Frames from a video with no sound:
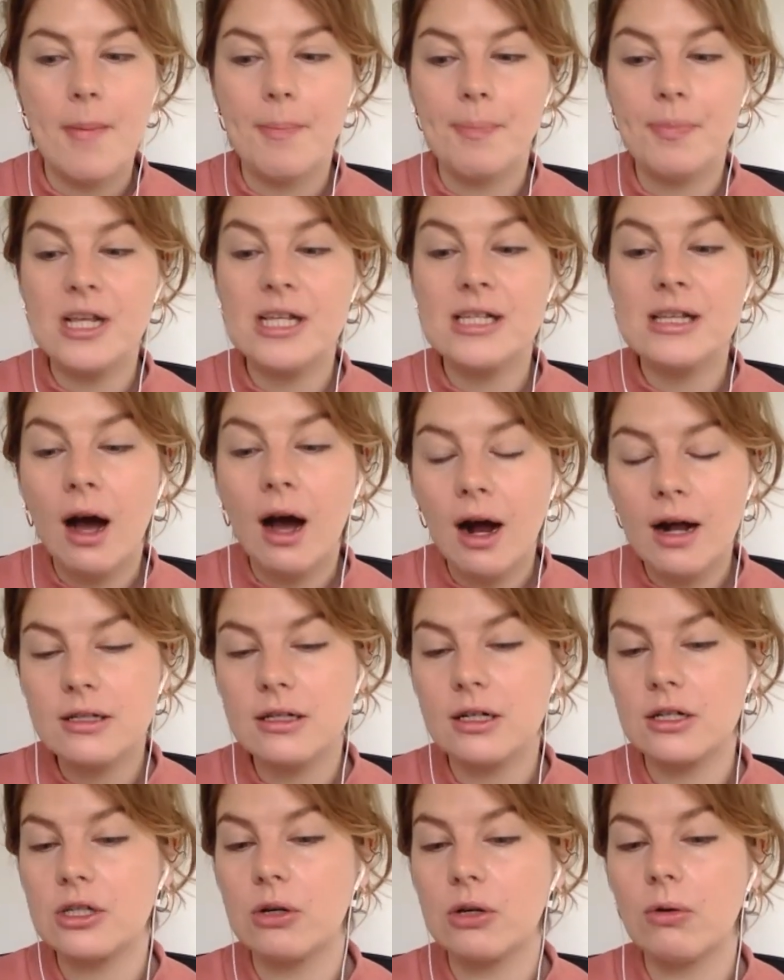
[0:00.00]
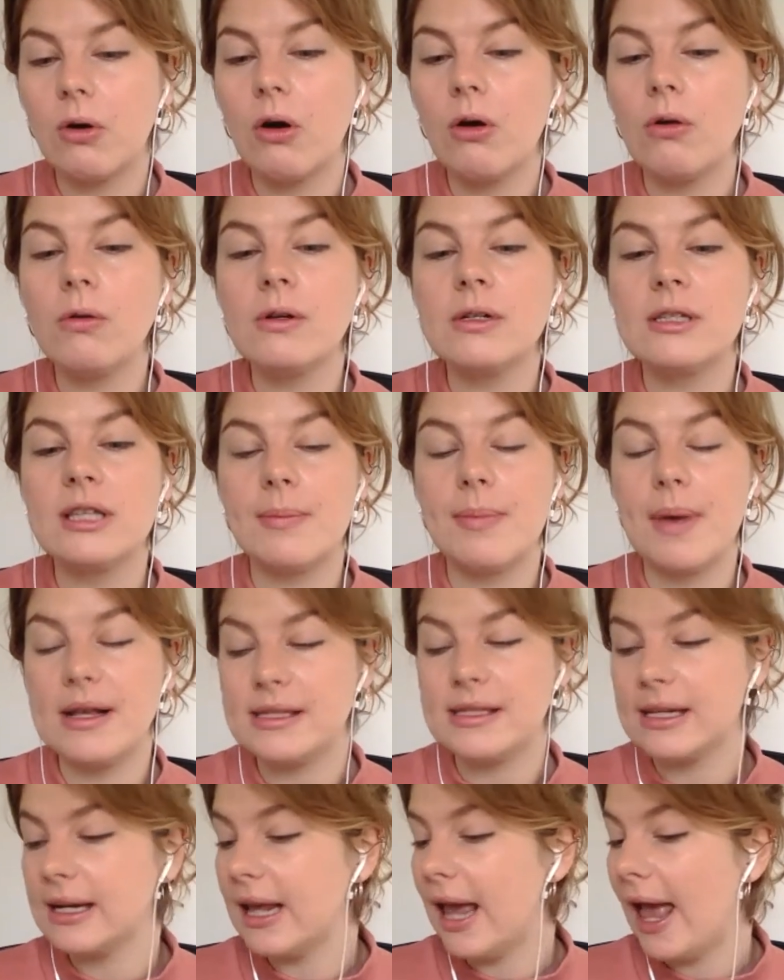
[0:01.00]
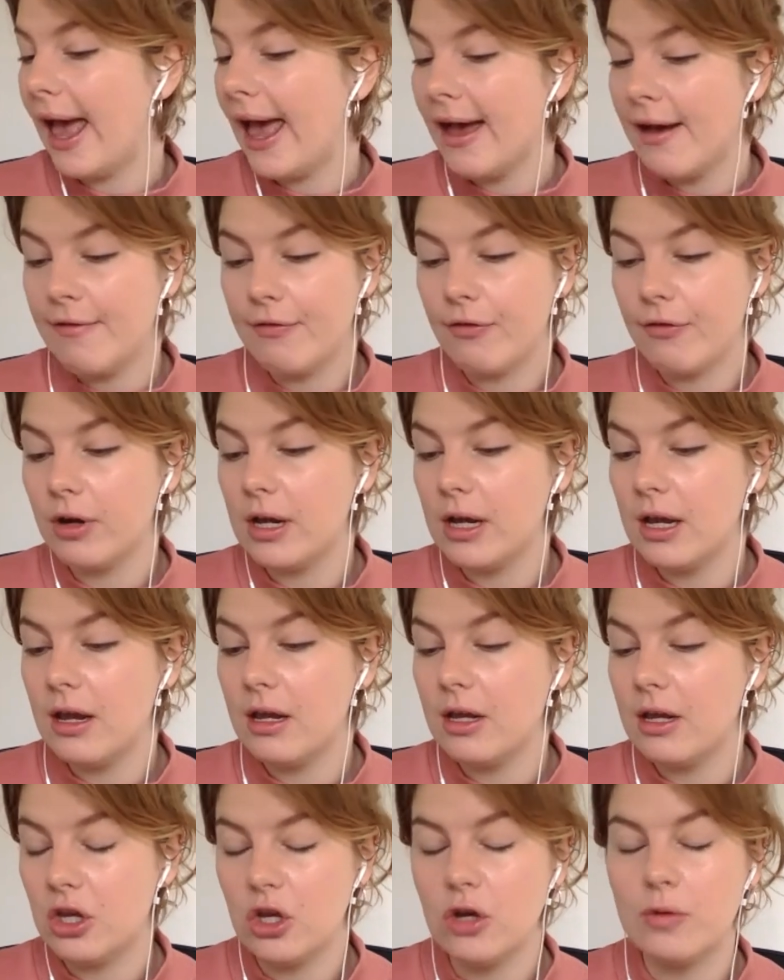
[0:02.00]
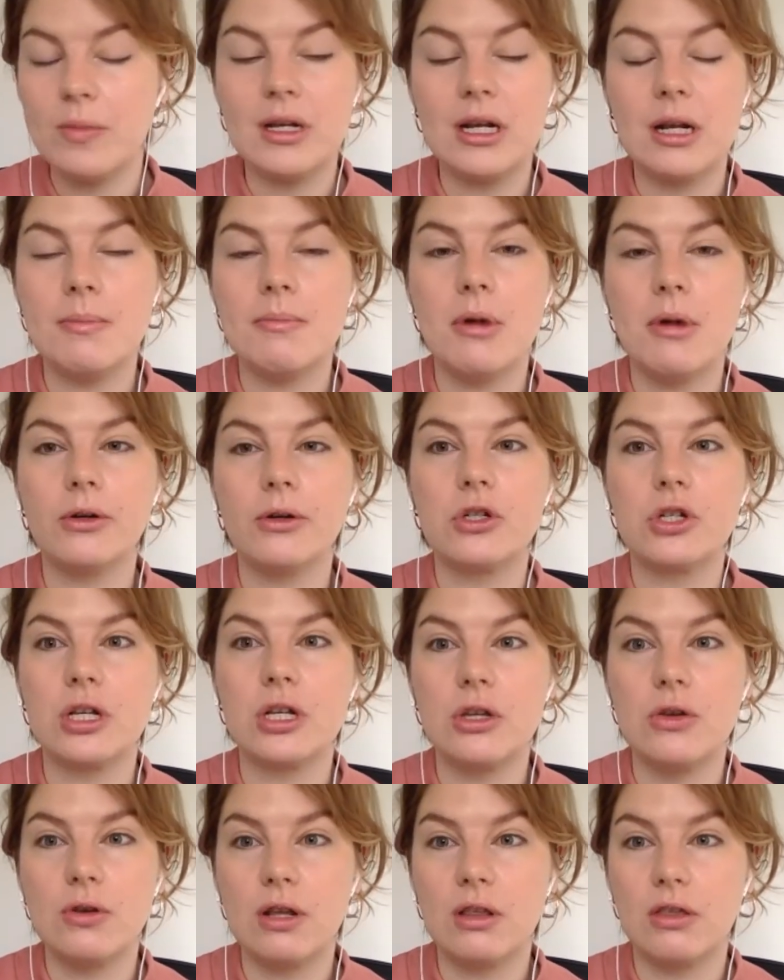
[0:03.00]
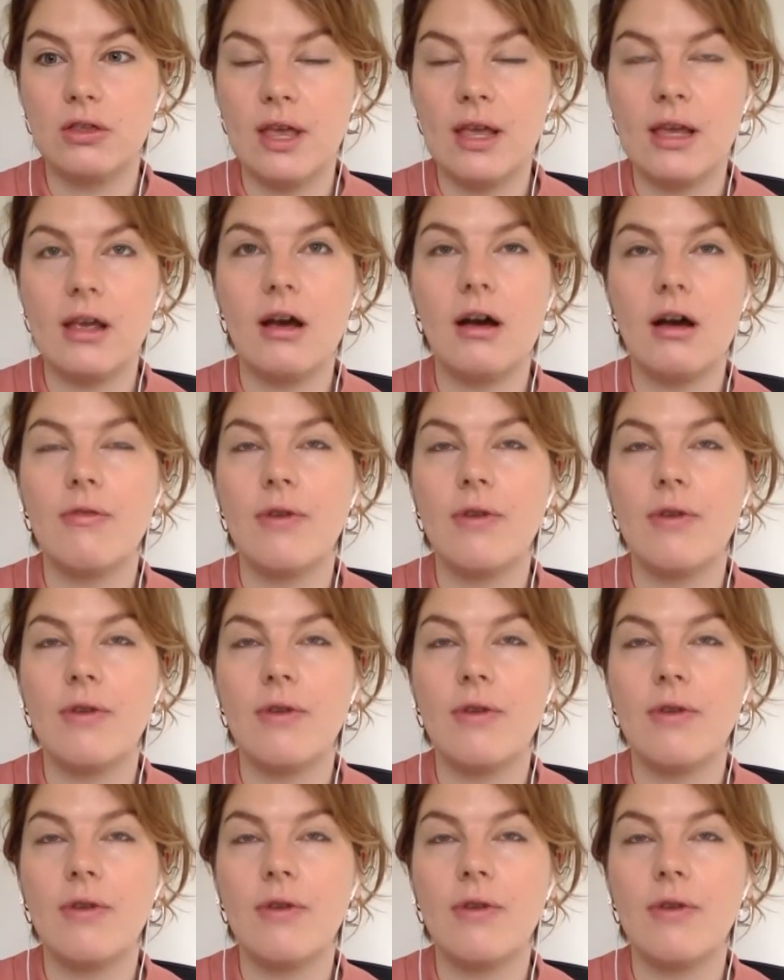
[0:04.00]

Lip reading: these cards are so old that basically every human emotion you could think of,